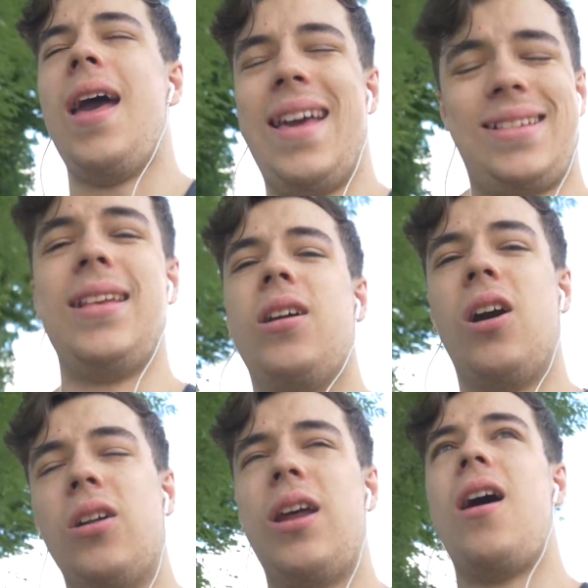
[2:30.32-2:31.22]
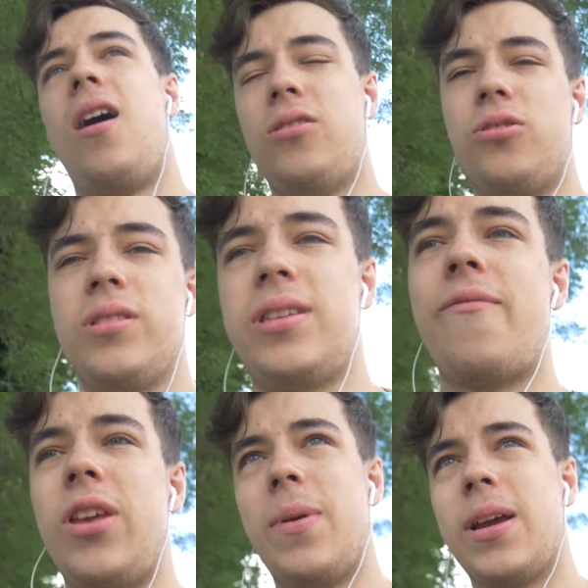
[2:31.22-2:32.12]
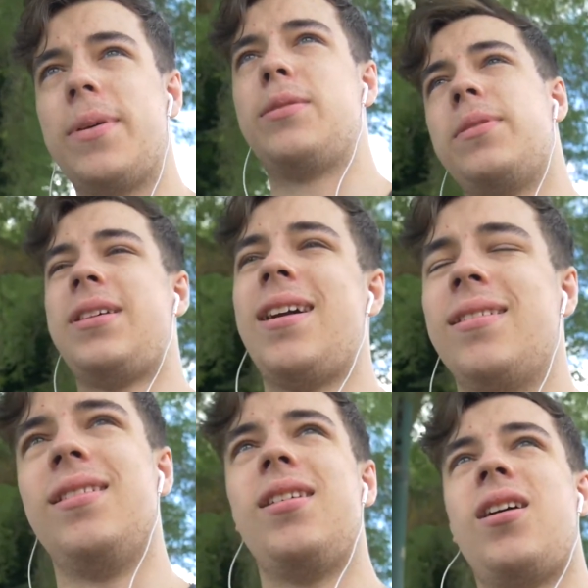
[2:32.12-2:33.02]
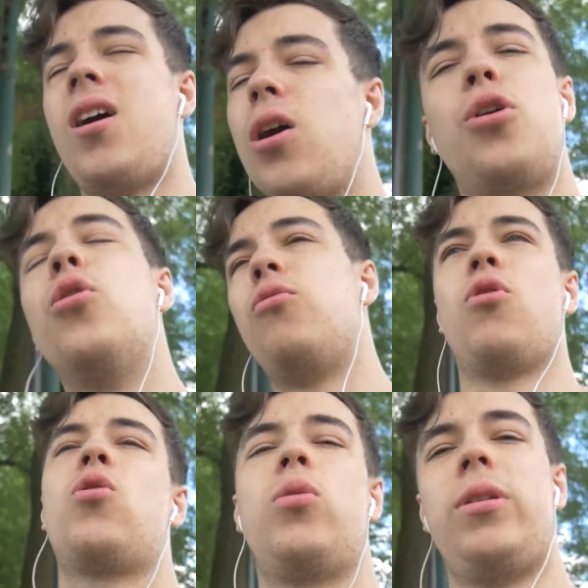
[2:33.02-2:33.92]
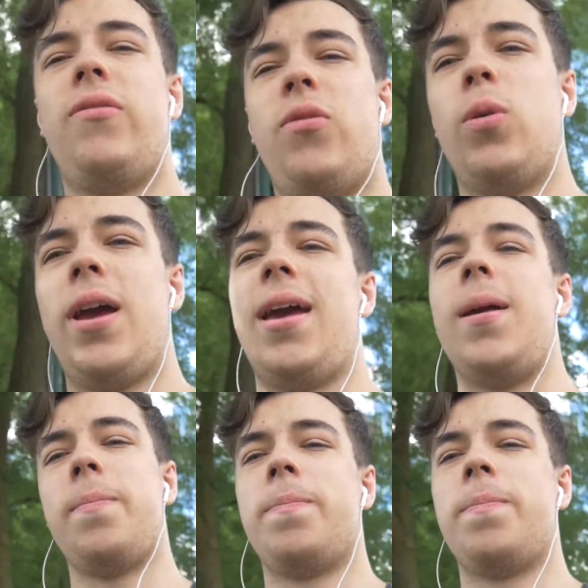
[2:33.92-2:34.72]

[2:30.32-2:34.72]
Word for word: SD card at 170 megabits per second. I could record in 4K.